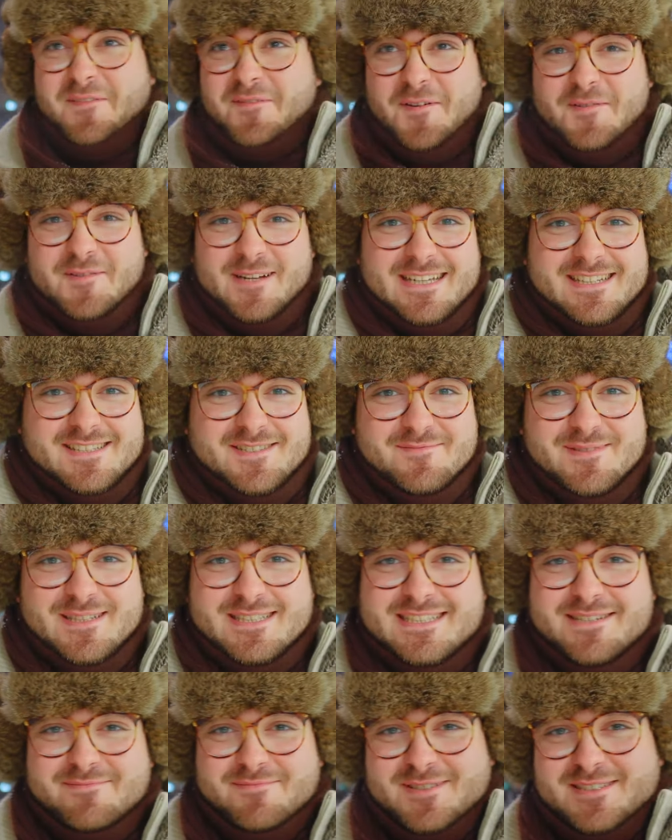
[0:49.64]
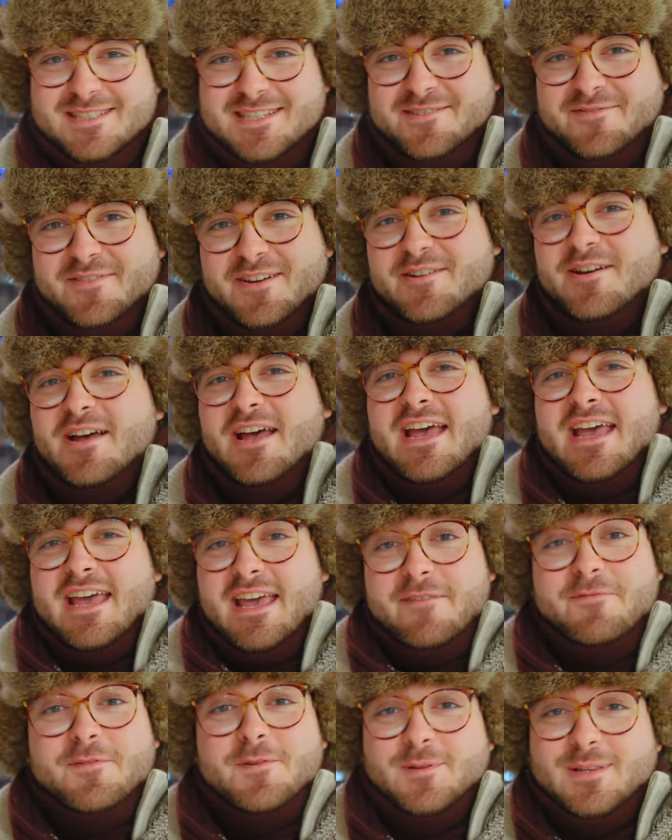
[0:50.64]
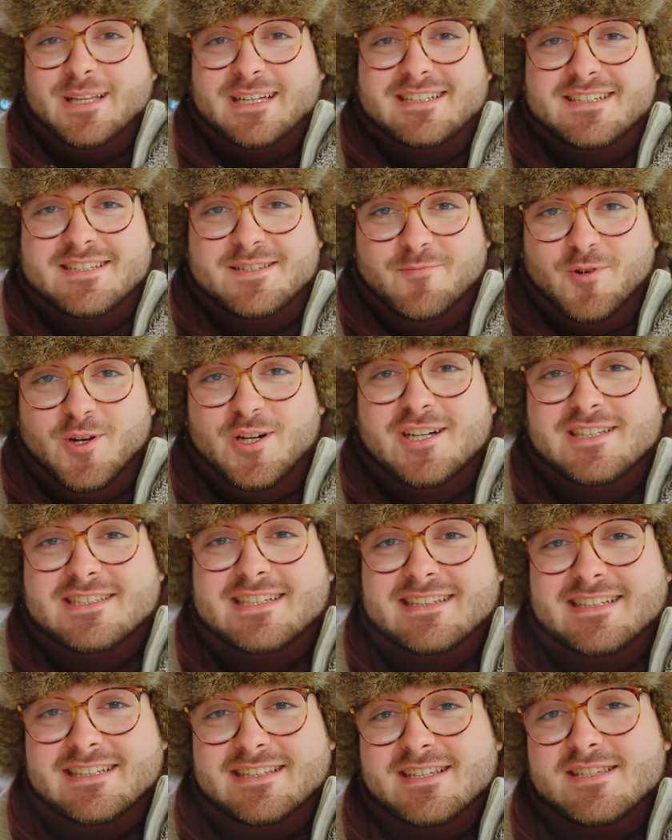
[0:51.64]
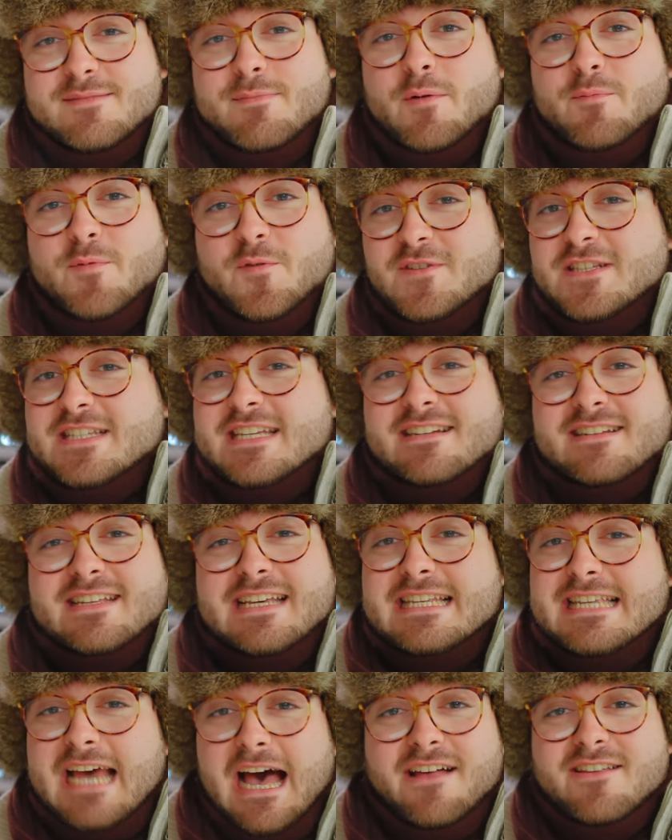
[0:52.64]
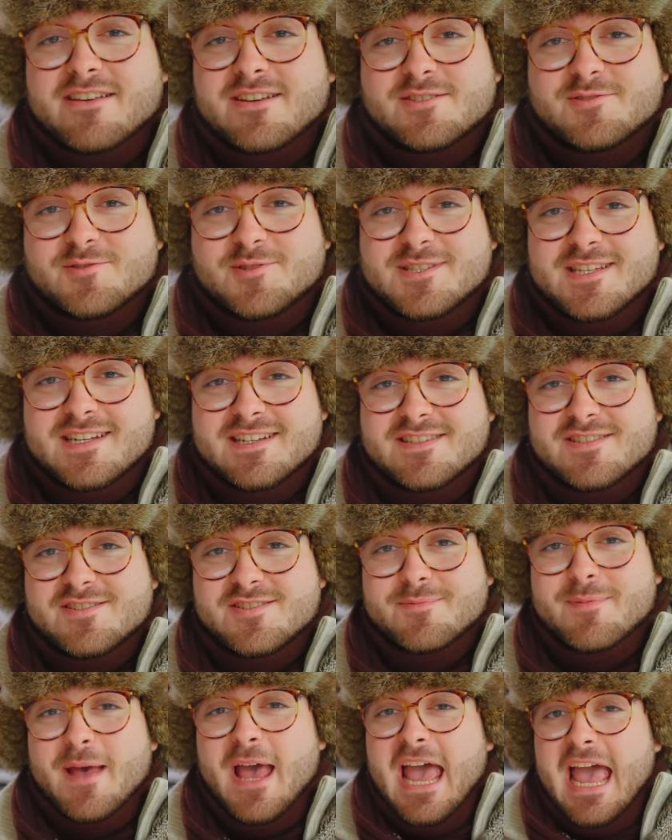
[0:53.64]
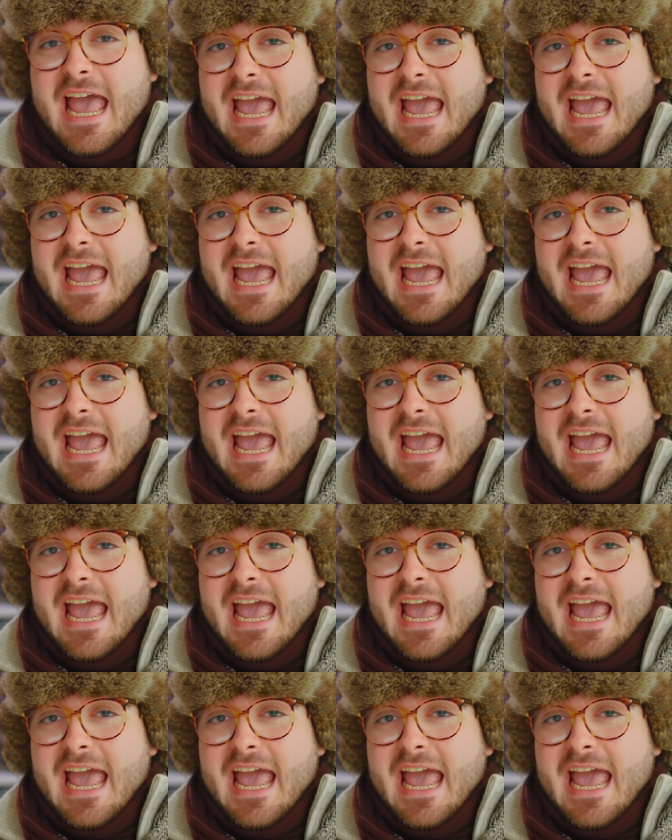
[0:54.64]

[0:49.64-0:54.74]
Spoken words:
before we get too much deeper into the video, if you would like to see more content like this about moving to Italy, Italian dual citizenship,